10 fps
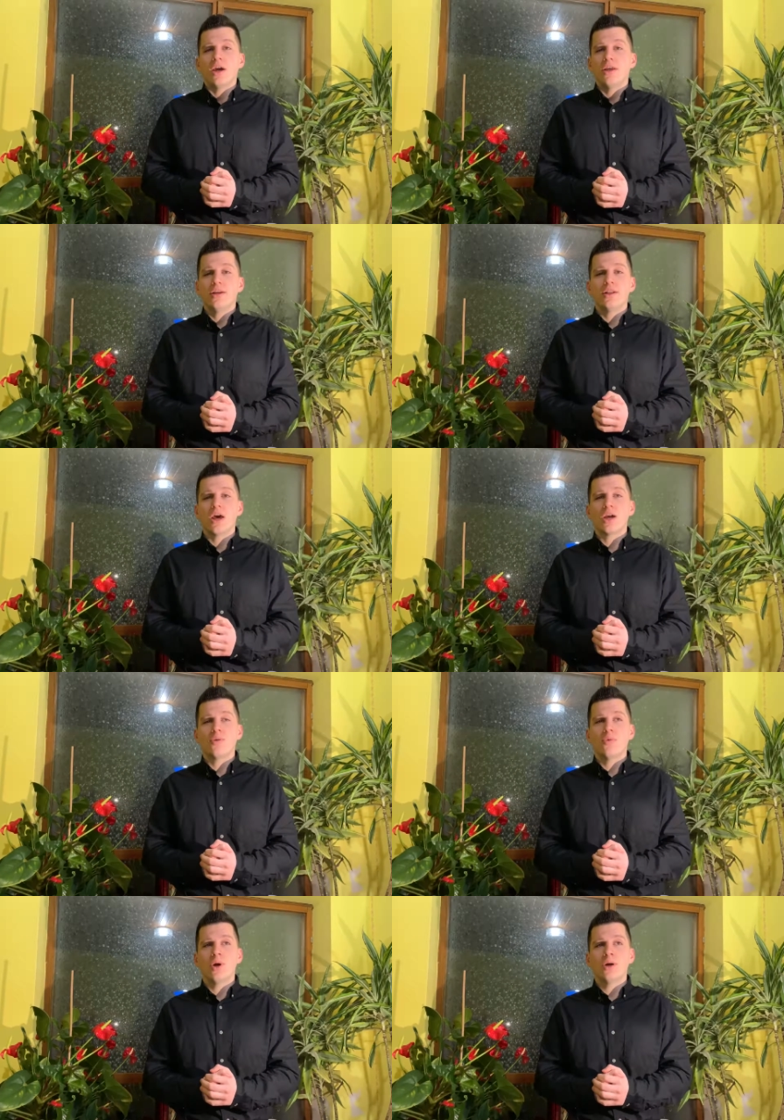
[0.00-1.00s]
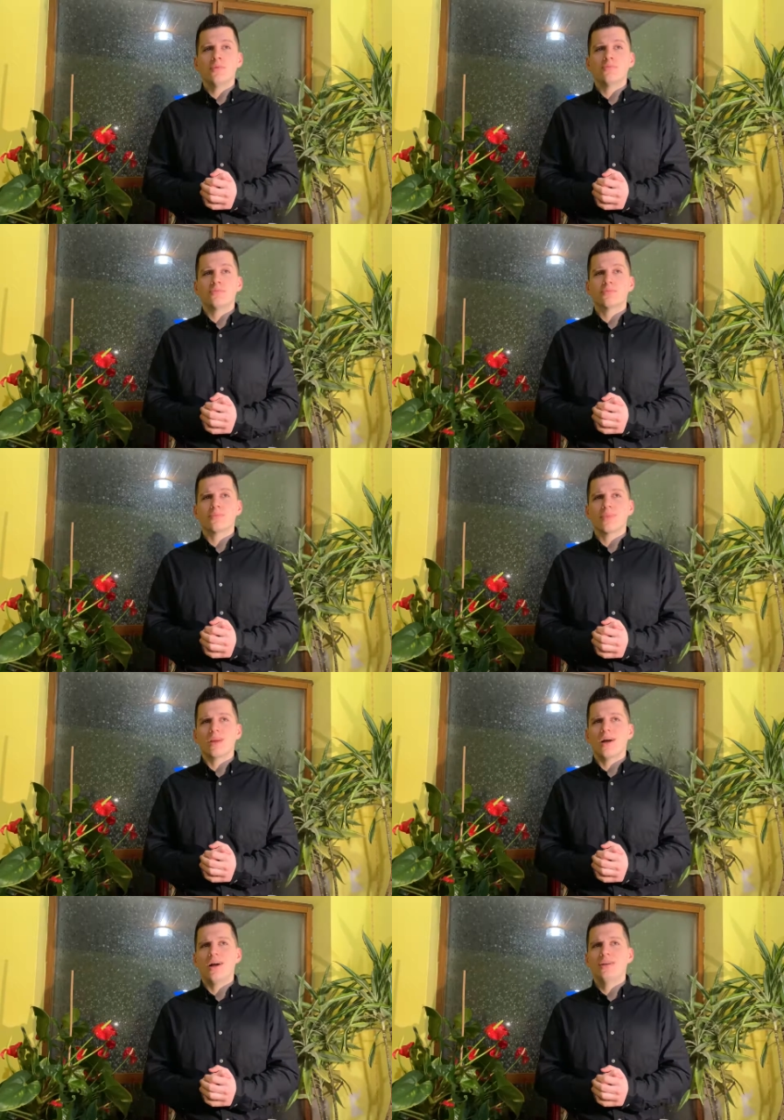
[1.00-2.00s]
And they're like, well,
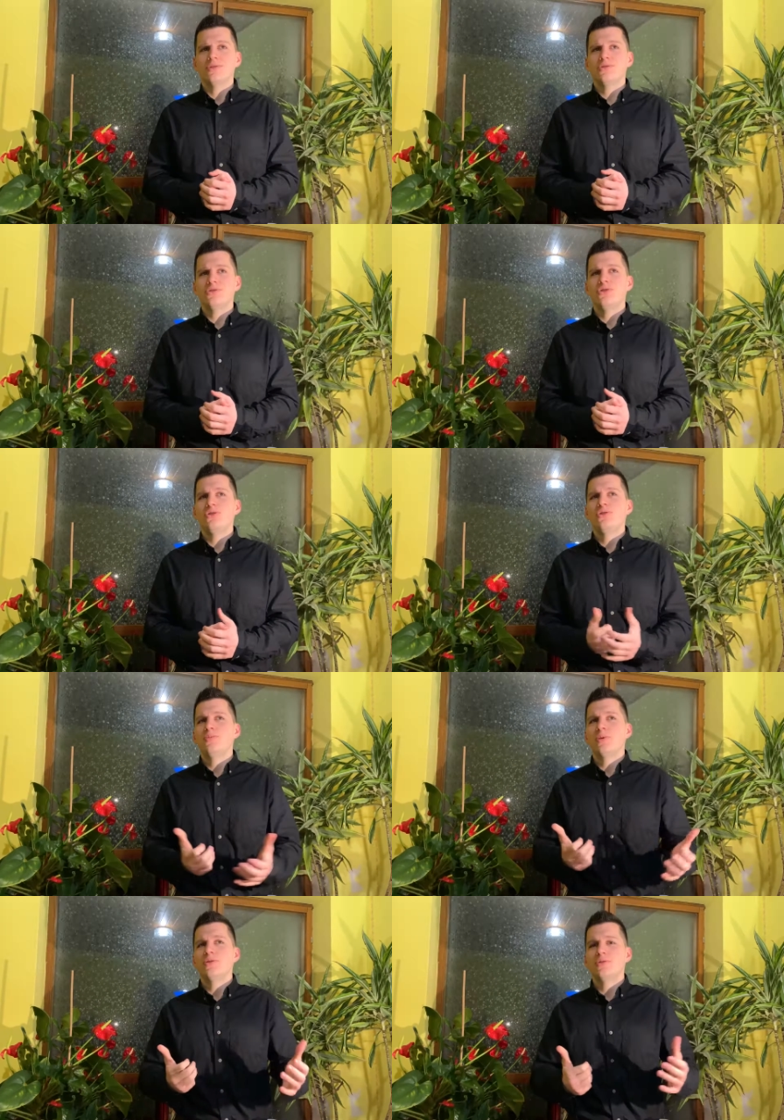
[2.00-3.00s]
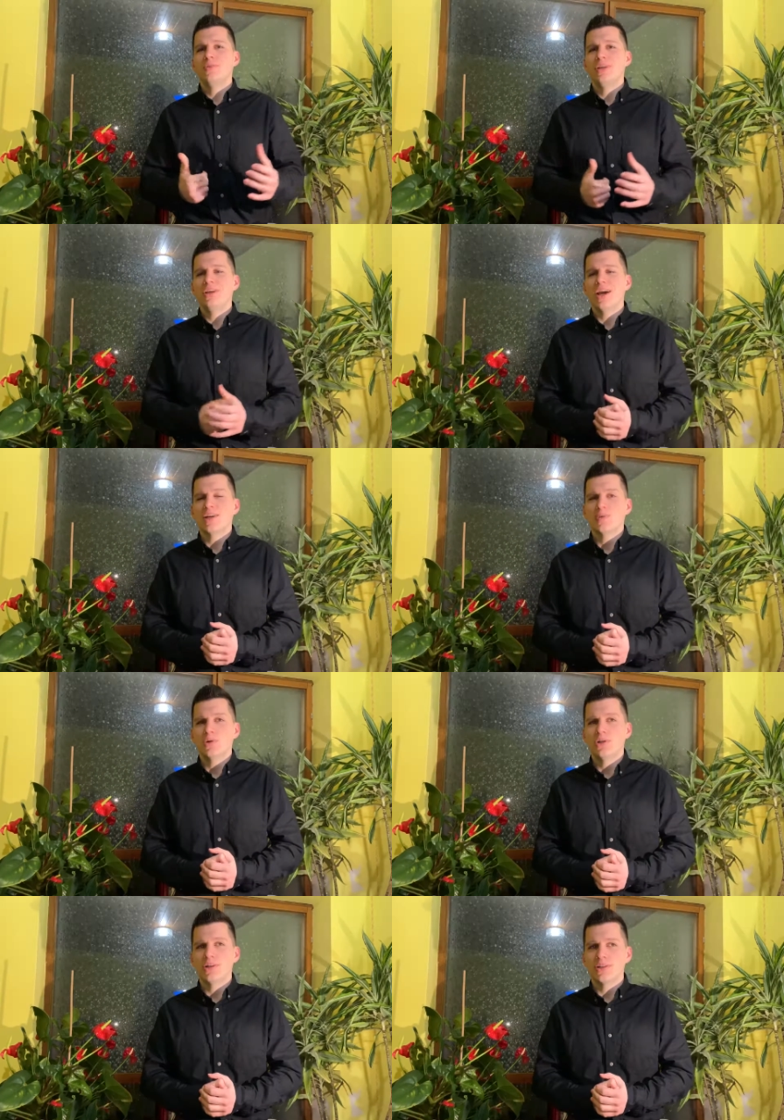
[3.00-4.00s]
aren't you supposed to be the
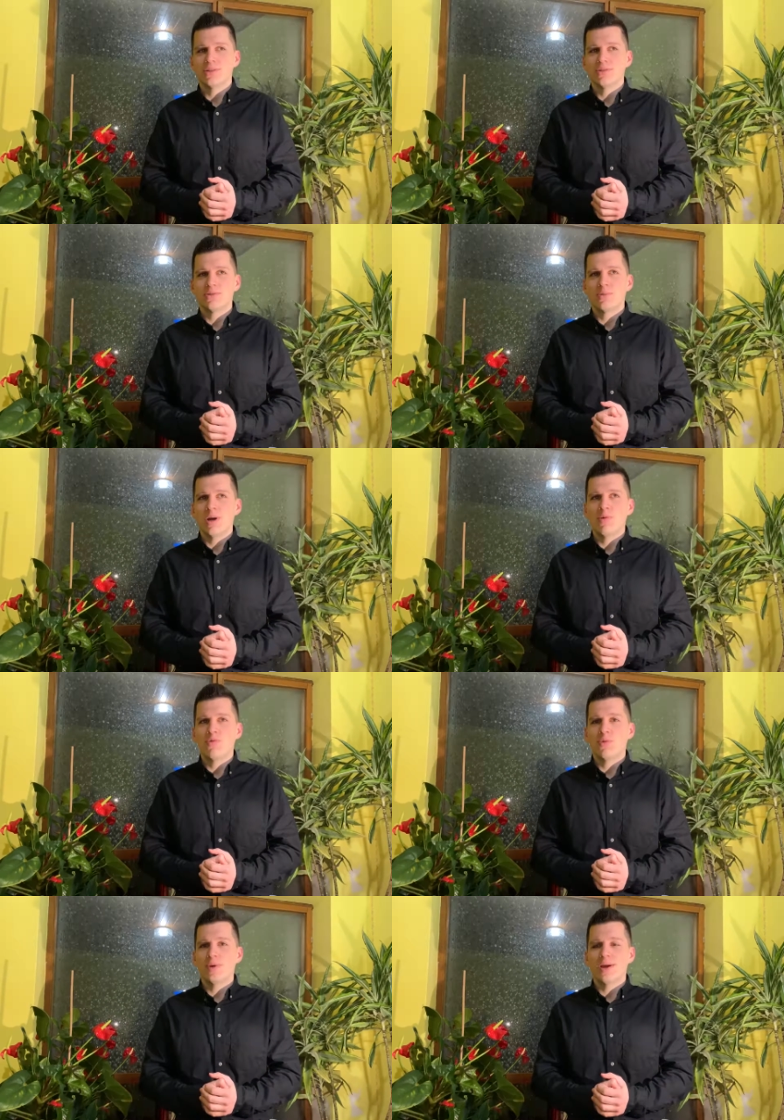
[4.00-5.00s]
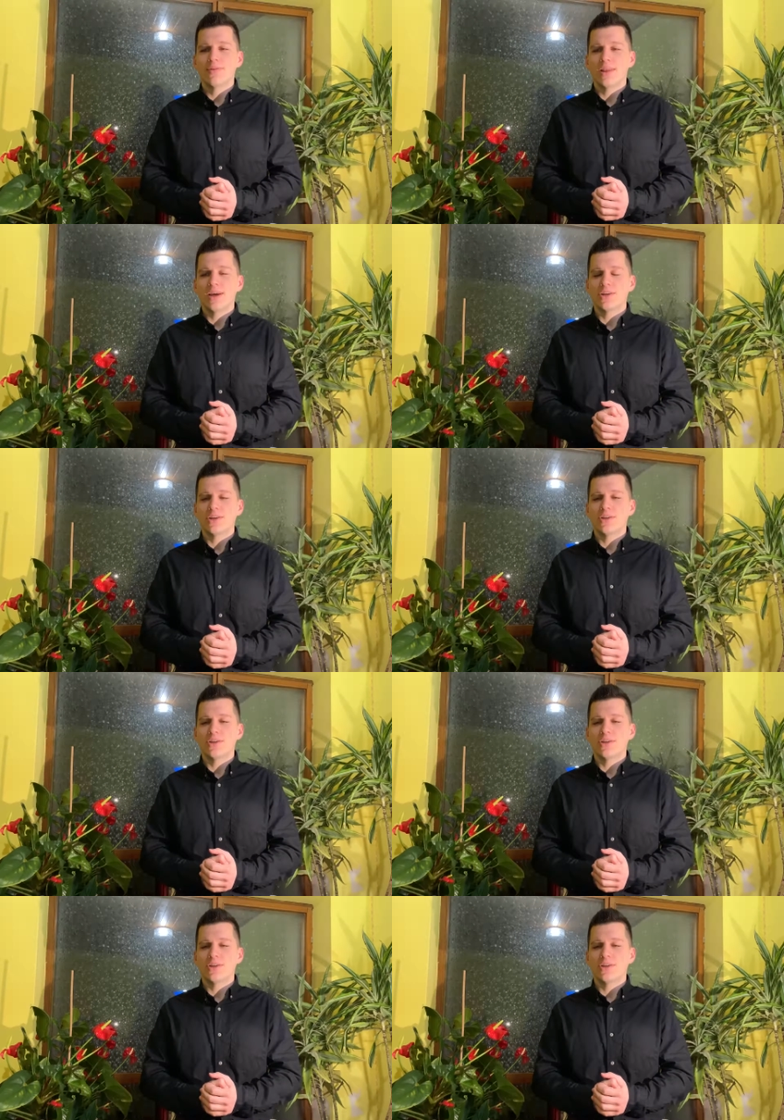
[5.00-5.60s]
expert in Quavo for me? I'm like,